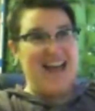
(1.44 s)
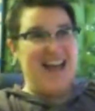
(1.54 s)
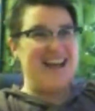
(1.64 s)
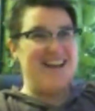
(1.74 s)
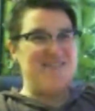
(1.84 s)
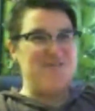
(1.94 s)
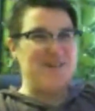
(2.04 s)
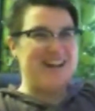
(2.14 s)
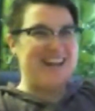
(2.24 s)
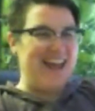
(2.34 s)
Hey,
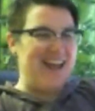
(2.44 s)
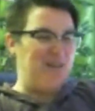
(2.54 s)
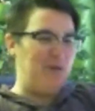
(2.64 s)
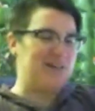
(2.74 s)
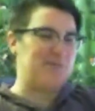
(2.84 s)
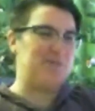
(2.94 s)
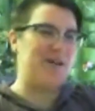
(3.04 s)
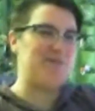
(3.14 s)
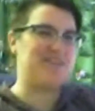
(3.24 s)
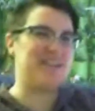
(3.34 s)
everybody, and welcome to
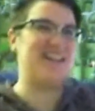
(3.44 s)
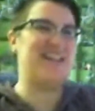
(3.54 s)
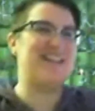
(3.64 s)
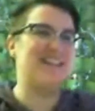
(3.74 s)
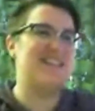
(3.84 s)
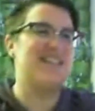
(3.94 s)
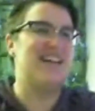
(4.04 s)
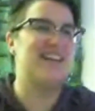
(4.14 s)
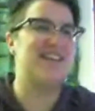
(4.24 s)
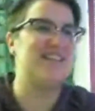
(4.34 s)
Bible Study That Doesn't
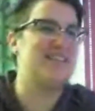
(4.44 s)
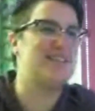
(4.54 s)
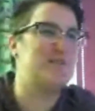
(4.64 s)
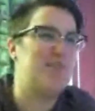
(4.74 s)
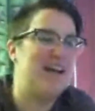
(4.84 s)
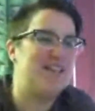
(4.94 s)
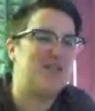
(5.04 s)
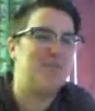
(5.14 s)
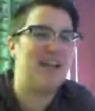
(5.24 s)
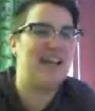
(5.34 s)
Suck. This is
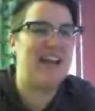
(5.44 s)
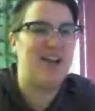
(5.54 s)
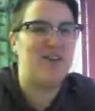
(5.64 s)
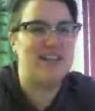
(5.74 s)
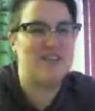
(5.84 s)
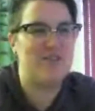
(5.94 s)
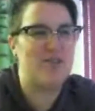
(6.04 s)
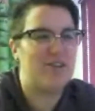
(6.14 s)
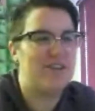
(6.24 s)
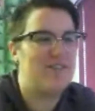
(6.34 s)
Pastor Megan at Grace
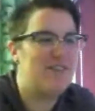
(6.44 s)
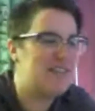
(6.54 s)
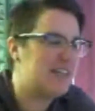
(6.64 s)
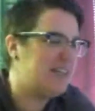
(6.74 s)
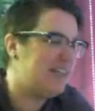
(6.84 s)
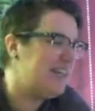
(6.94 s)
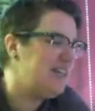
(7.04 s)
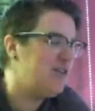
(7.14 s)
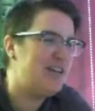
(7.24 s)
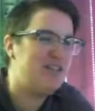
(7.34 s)
Lutheran, physically
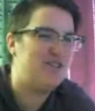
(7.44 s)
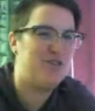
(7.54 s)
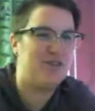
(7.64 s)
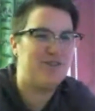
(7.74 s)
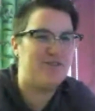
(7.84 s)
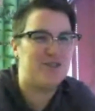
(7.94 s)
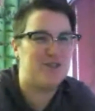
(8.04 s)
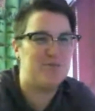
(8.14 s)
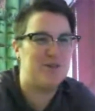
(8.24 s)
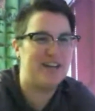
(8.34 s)
in Grace Lutheran for
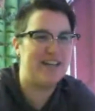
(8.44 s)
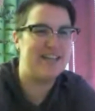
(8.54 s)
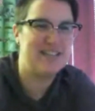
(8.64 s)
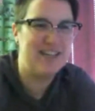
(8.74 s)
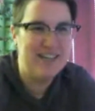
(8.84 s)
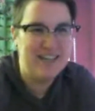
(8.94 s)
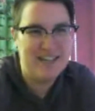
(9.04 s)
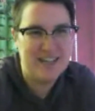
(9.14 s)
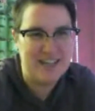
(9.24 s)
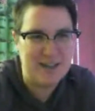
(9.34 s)
2 more days
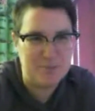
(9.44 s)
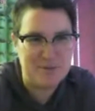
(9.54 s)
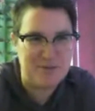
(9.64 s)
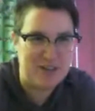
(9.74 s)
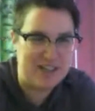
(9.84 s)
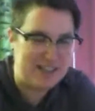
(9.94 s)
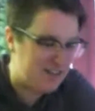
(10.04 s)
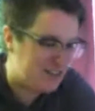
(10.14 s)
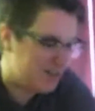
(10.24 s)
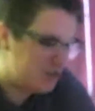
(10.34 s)
before I leave
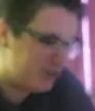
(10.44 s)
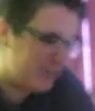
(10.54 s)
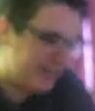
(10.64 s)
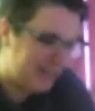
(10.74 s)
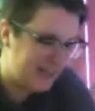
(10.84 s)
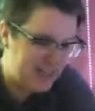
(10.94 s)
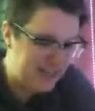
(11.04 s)
the country again.